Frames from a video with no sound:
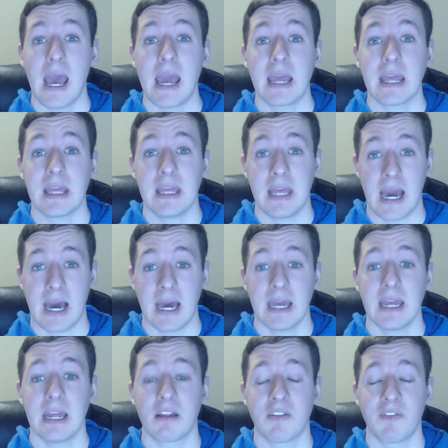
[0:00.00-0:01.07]
Yeah,
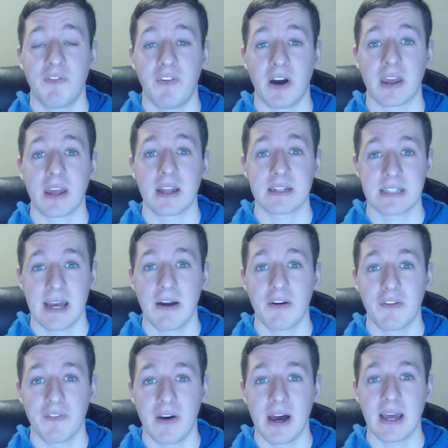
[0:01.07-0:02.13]
it's fucking
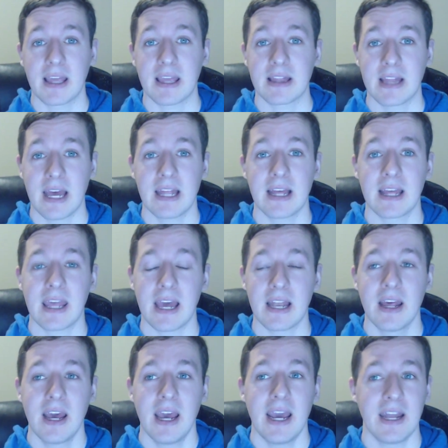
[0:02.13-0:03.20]
terrifying. That, again,
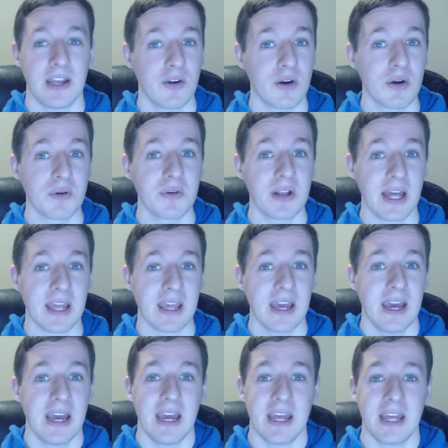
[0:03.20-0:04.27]
and Hiro, like,
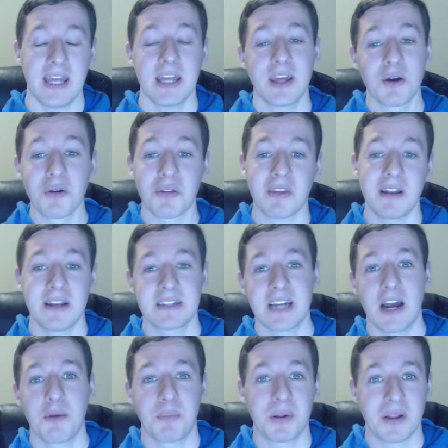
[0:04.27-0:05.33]
he kills an
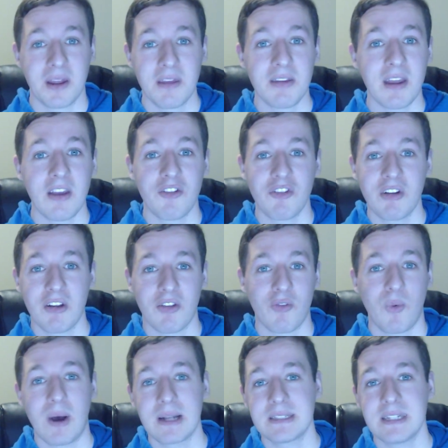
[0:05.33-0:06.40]
entire police station, a
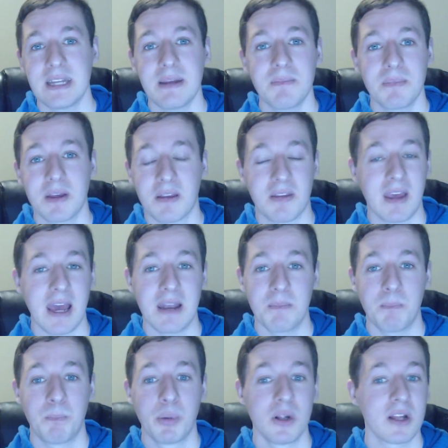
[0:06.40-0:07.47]
SWAT team, because again,
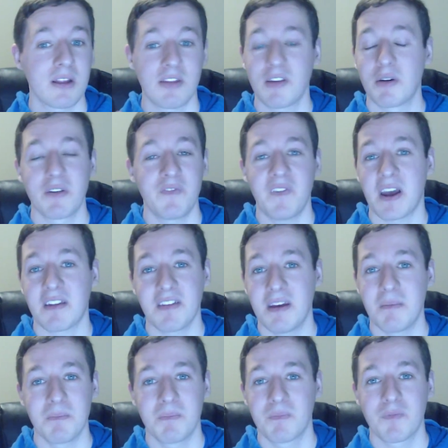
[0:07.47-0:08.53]
bullets don't affect
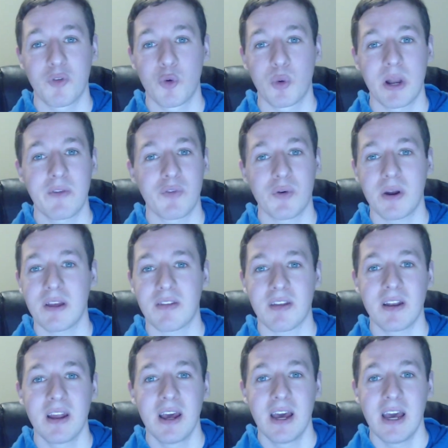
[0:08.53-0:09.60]
him for whatever reason.
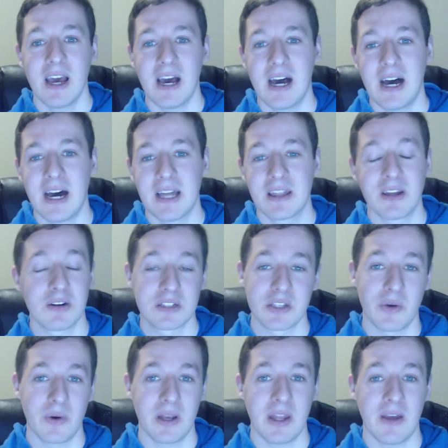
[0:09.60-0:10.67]
Uh,
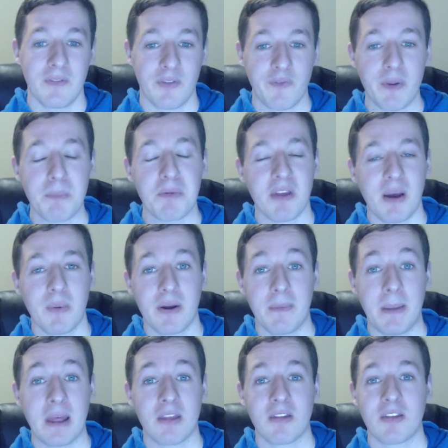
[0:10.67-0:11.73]
also, you have the flip side where
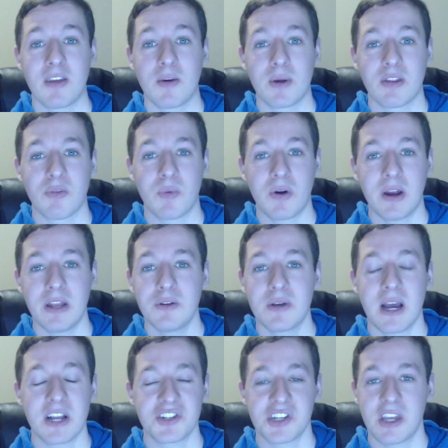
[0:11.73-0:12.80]
amazing sequence where
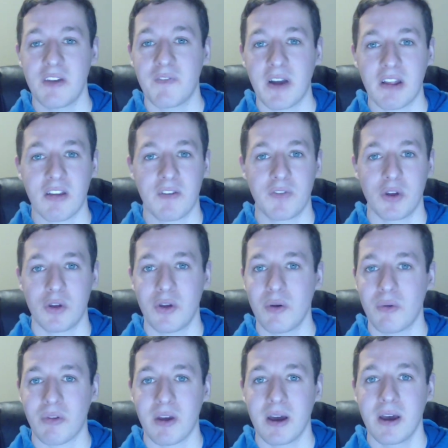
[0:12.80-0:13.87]
Inuyashiki fights off
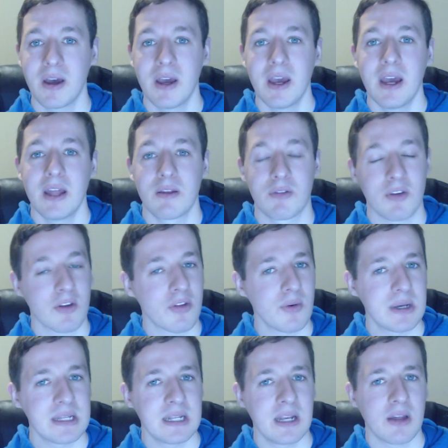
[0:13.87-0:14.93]
Yakuza. There's also
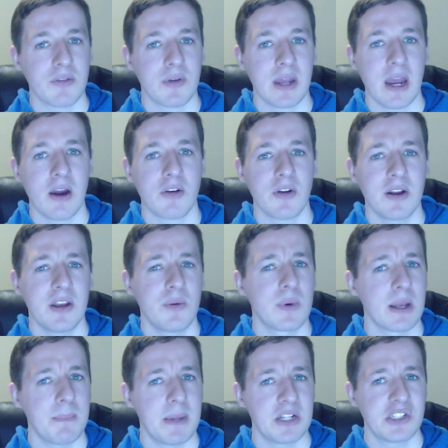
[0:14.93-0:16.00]
a, another character I do want to
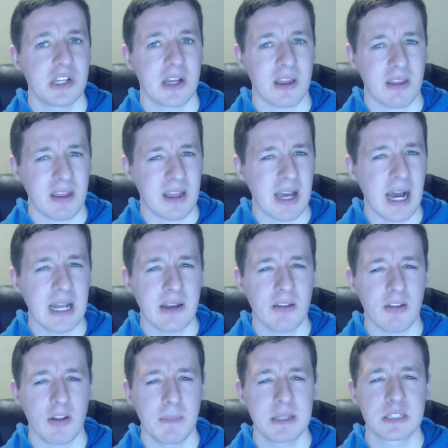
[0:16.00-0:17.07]
mention because he kind of is a
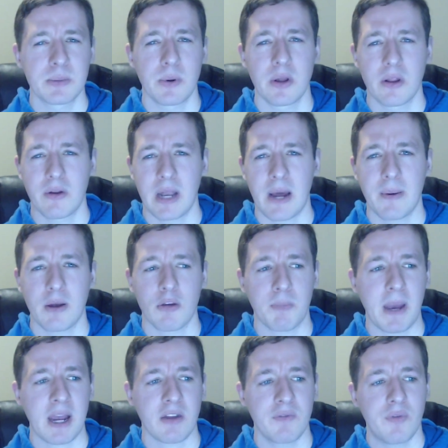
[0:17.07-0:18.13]
little bit spoiler on how he goes
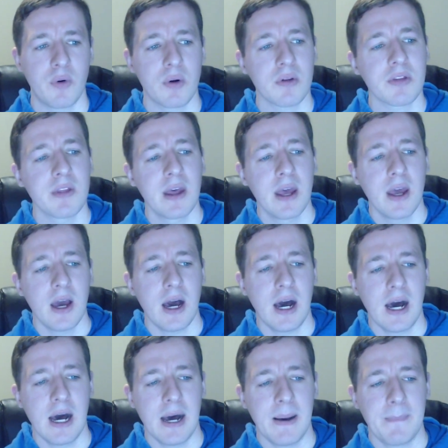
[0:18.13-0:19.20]
back and forth.
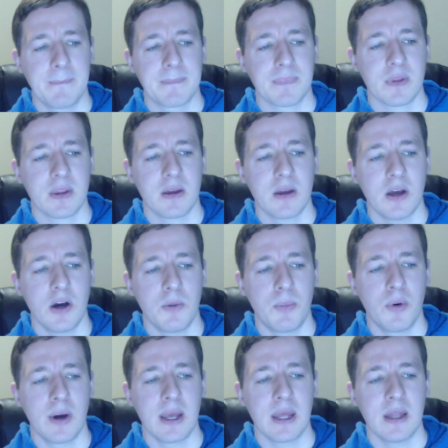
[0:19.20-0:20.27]
Um, oh
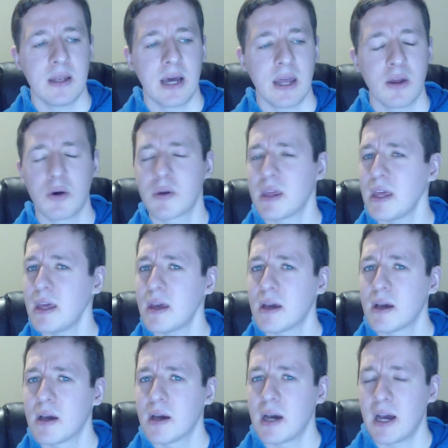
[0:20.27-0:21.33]
boy, Naoki.
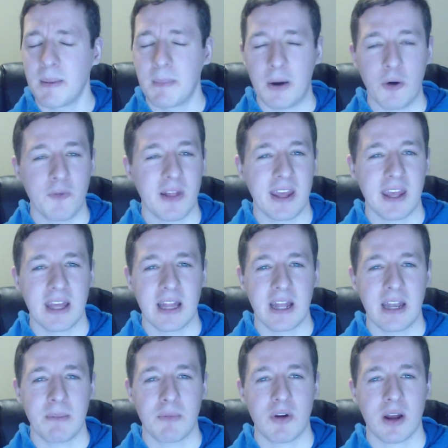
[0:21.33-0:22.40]
I'm hoping I getting that
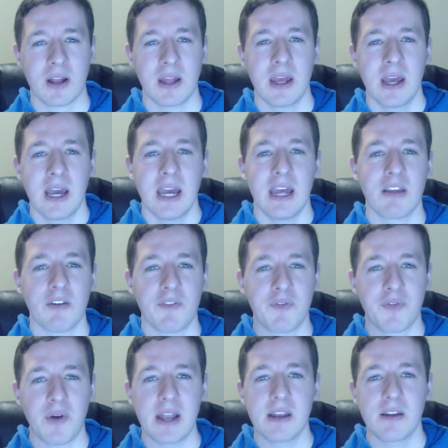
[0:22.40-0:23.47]
name correctly. He's a
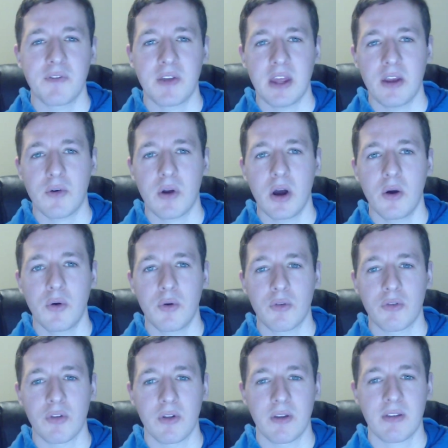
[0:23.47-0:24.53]
friend of Hiro who
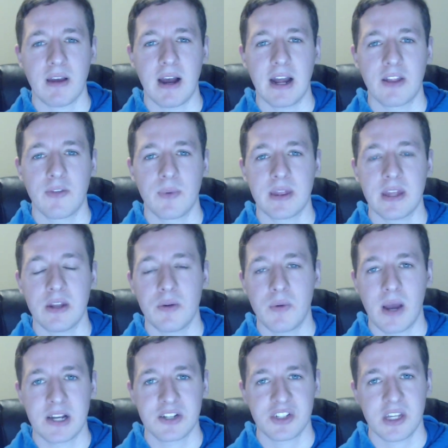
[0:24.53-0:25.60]
slowly sides with
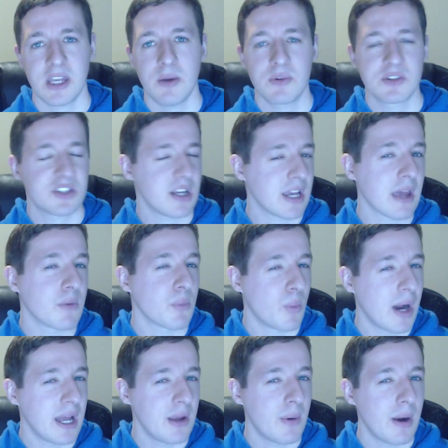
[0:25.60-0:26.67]
Inuyashiki, which again,
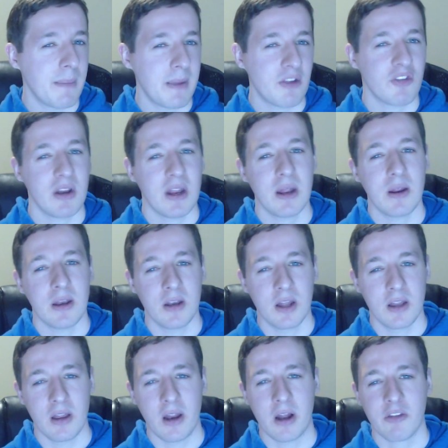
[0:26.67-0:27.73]
why do I mention it in a
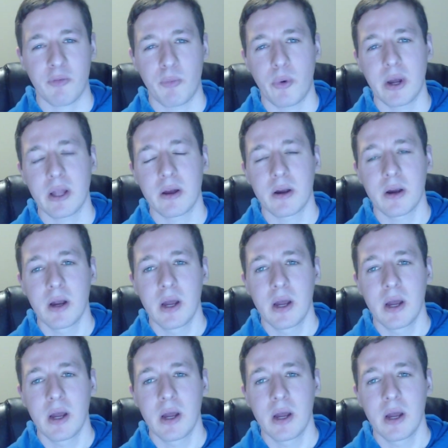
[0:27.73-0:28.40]
non-spoiler?